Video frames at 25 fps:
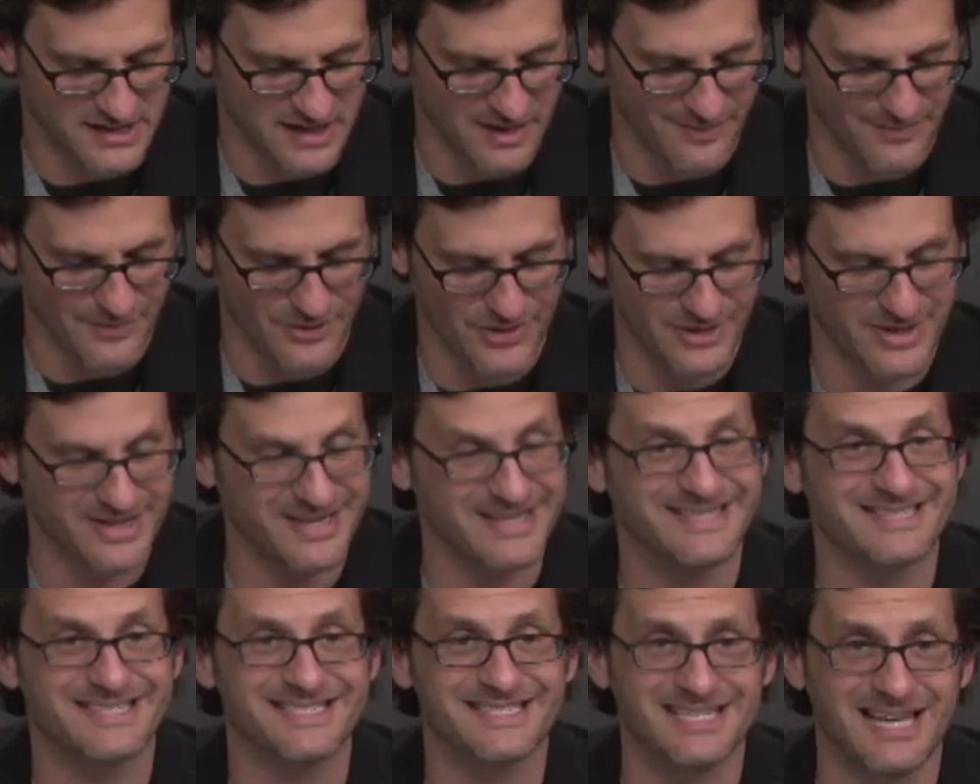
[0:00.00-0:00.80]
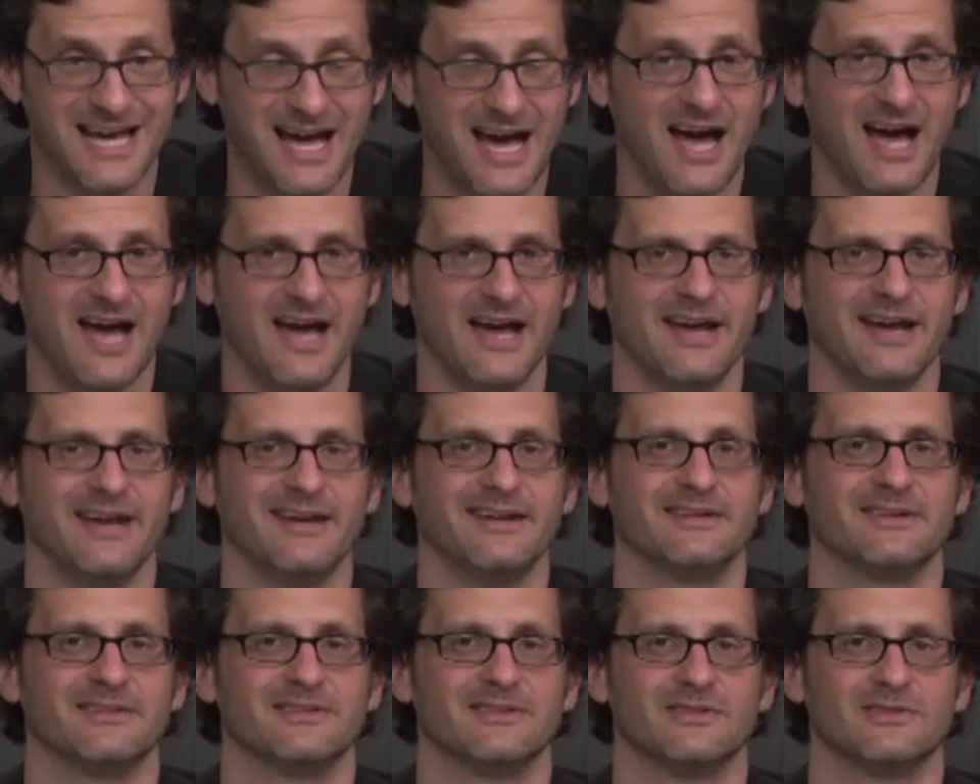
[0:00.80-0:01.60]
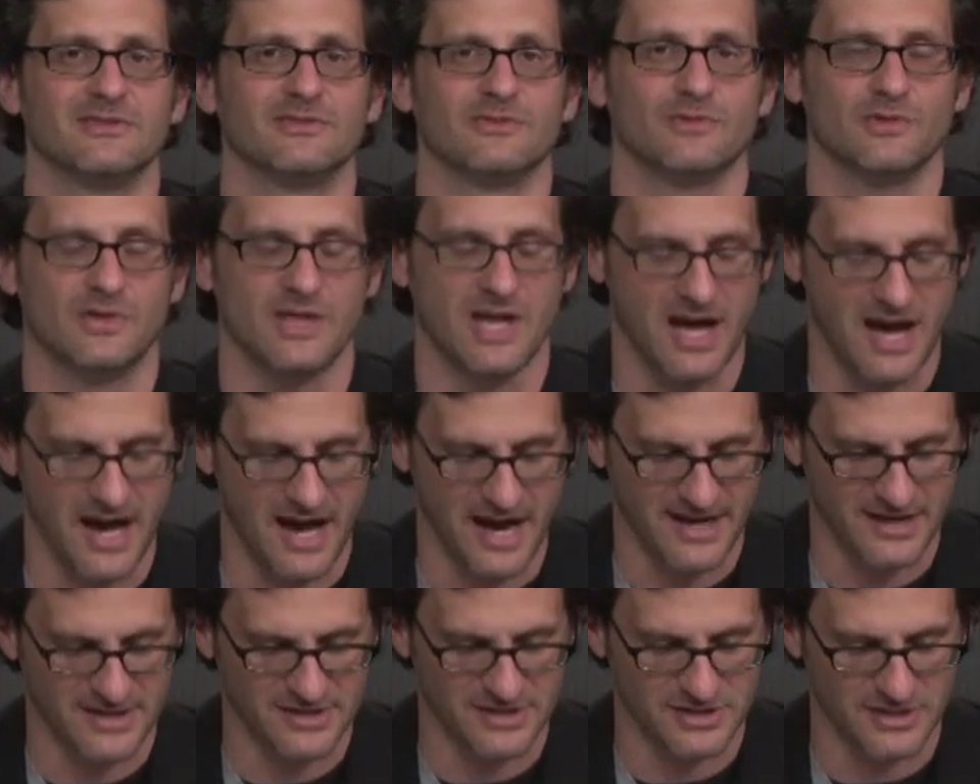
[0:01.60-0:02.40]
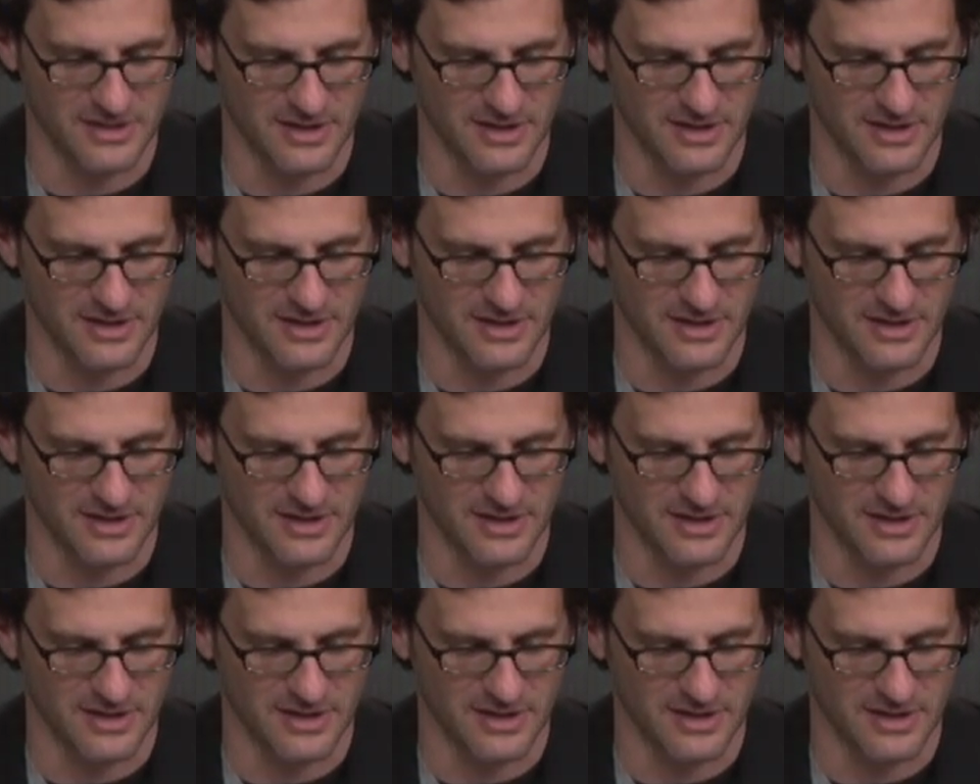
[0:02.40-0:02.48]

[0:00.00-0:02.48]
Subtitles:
number. It's tied for the highest